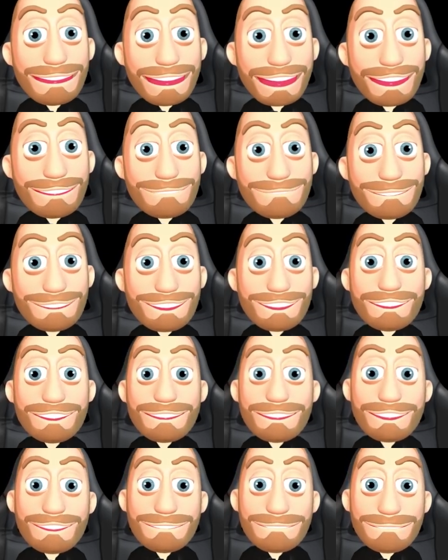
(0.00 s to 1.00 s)
is
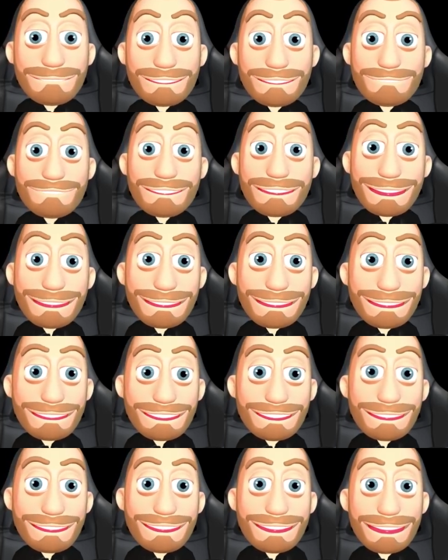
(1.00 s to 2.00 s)
what's
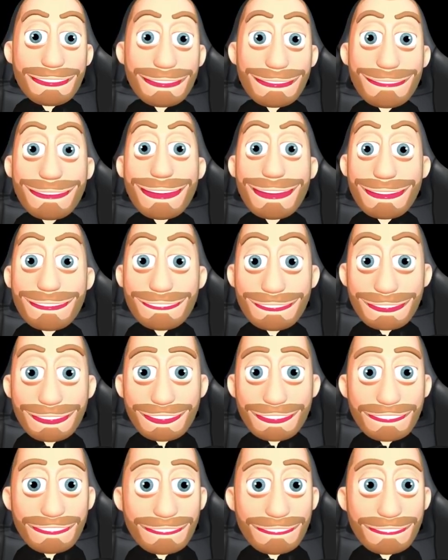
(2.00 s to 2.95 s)
replacing that IL.